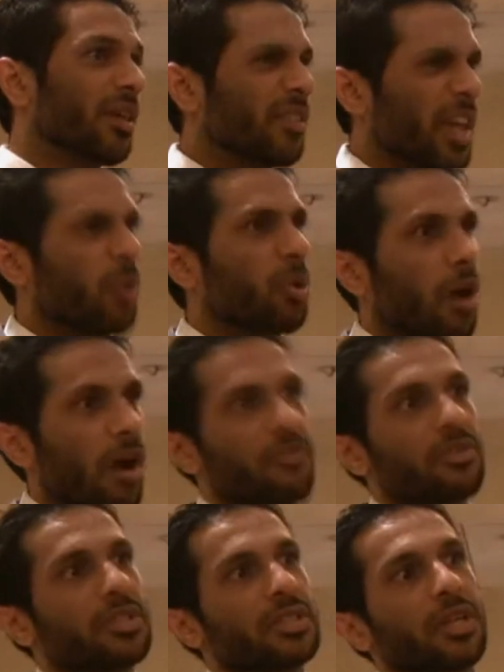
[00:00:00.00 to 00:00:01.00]
They would
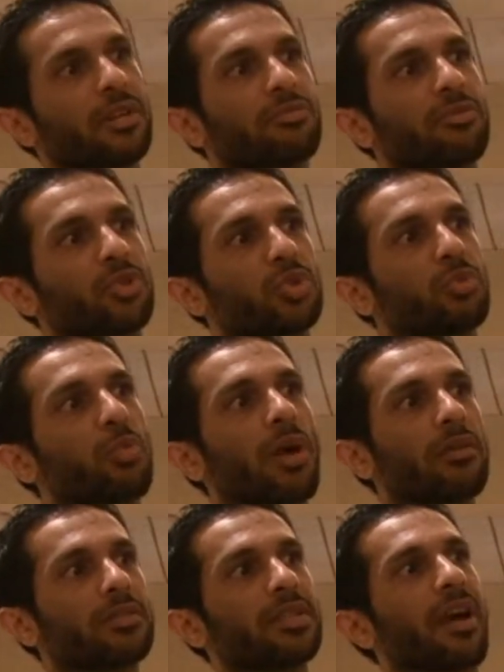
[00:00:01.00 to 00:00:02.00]
often sell for
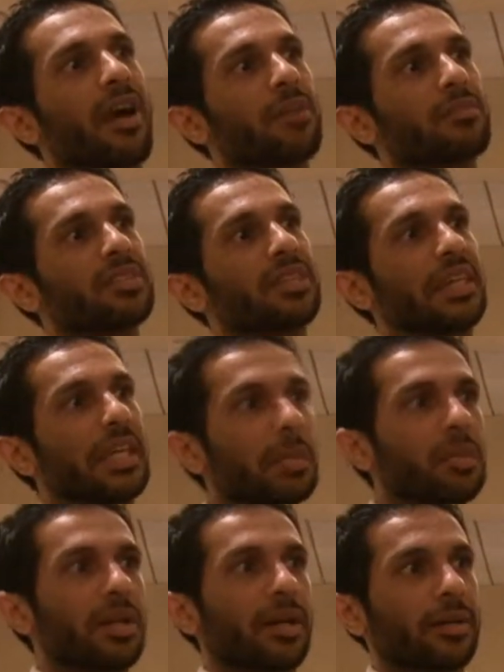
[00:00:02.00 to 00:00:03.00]
12 times the
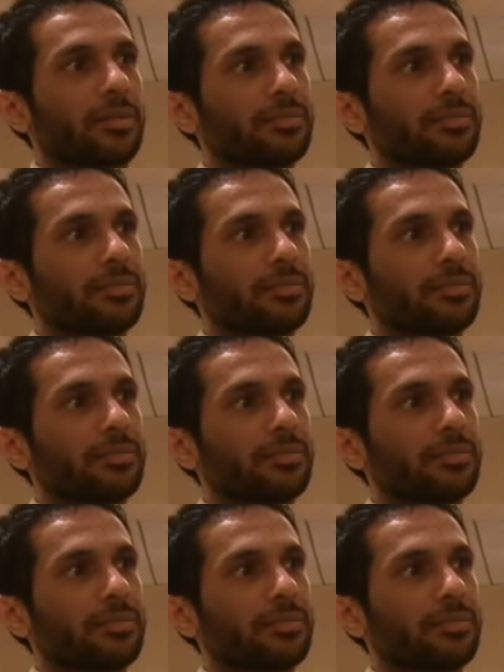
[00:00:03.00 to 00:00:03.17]
EBITDA.